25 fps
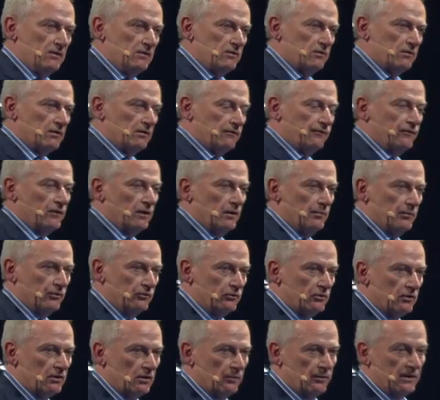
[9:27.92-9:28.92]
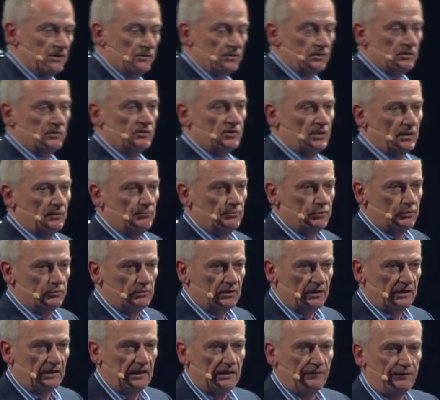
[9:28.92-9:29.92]
so that the farmers could go into the
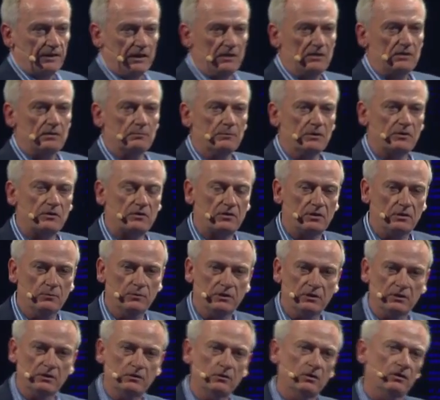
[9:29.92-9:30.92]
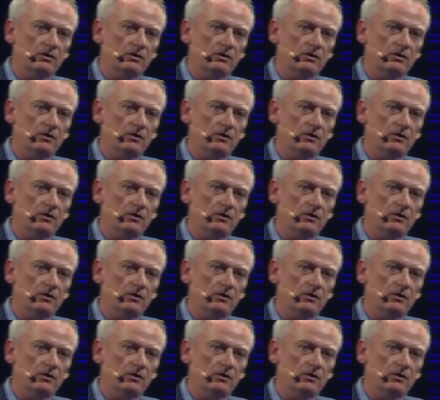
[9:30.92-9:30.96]
temple and have intimacy with the